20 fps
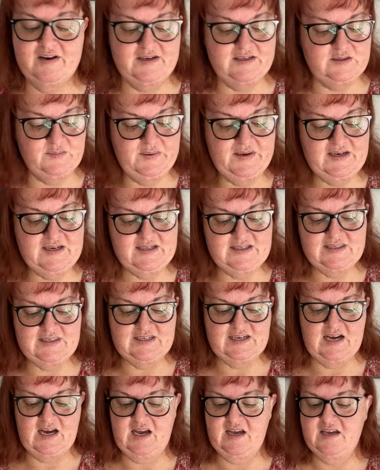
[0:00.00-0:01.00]
Independence
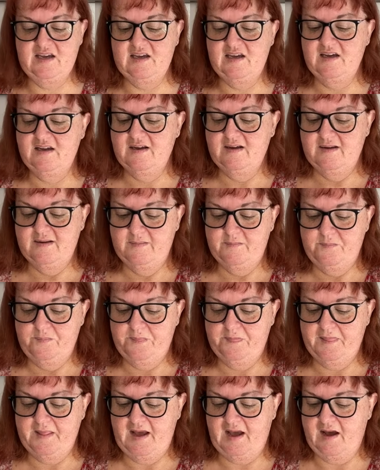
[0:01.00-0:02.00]
Day,
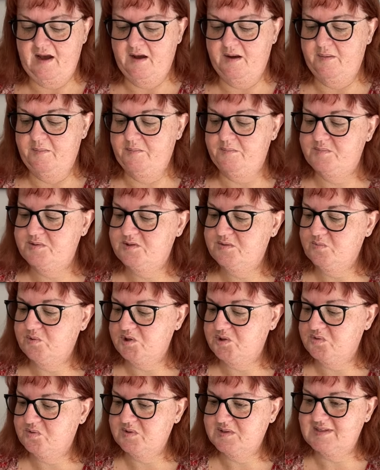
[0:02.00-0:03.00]

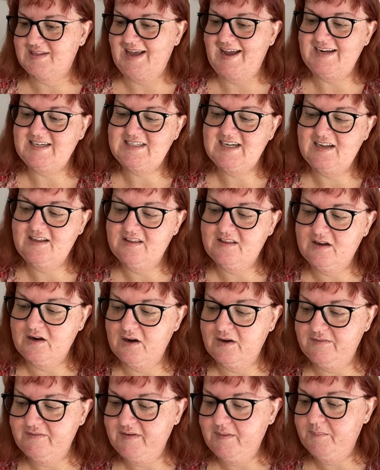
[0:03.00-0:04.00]
which was the 18th of
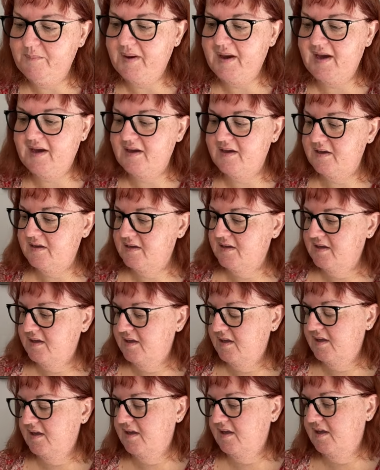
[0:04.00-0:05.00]
November.
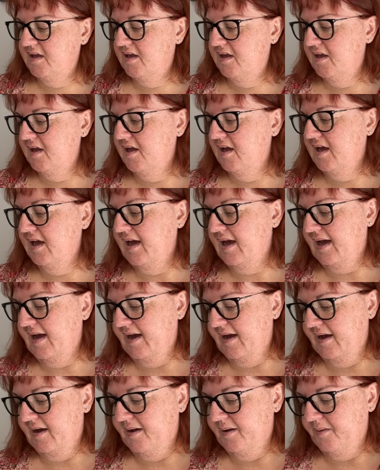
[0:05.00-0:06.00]

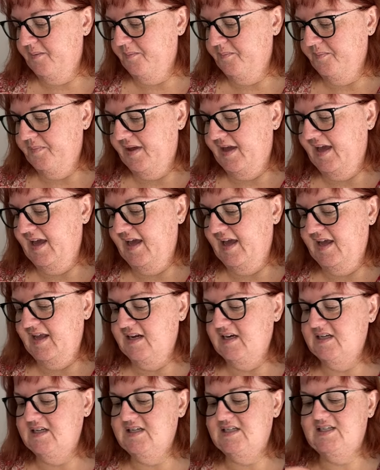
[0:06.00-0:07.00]

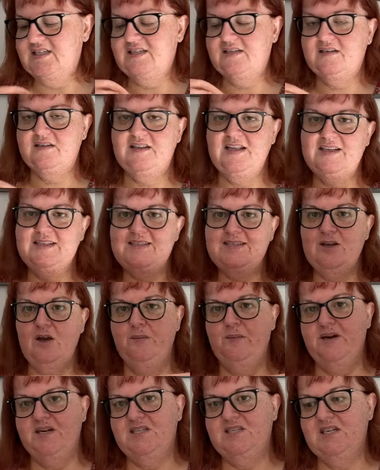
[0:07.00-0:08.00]
And there's so
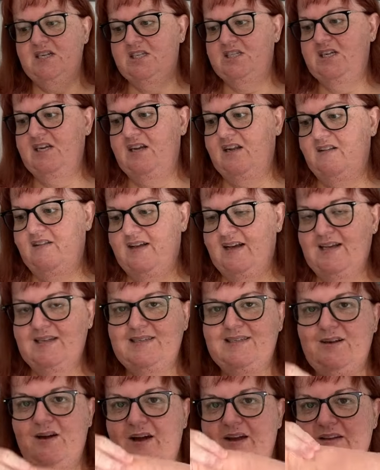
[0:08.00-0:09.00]
much stitching in
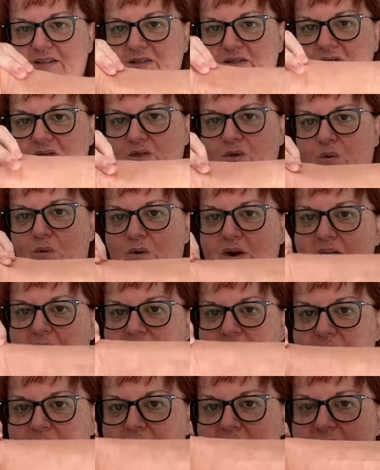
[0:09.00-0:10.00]
this. I thought I
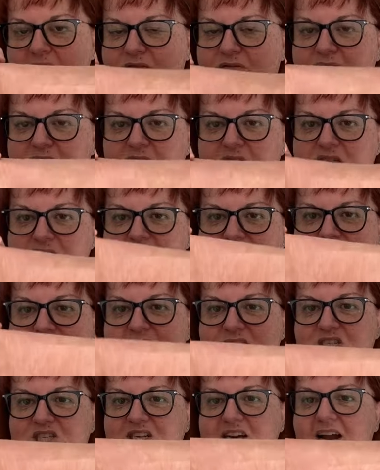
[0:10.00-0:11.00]
would be able to finish
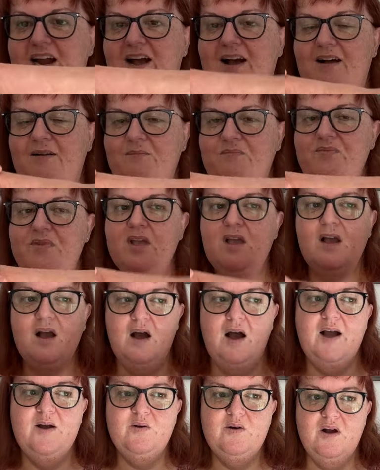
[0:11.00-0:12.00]
this year.
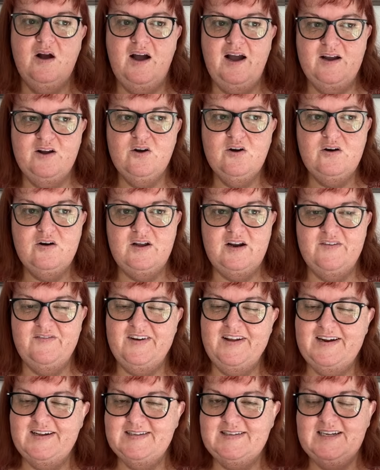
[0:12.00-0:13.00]
I could if
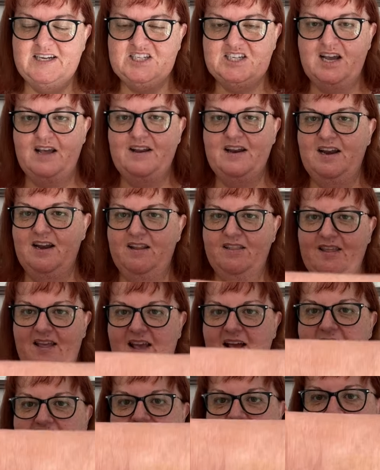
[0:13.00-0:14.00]
I didn't stitch anything
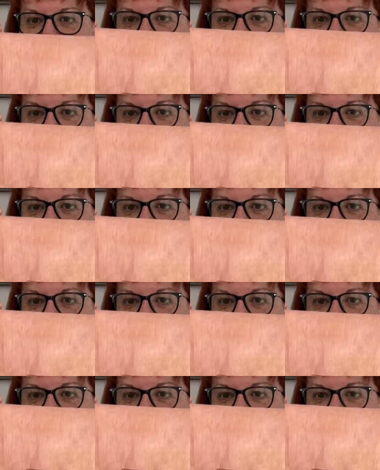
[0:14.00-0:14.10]
else,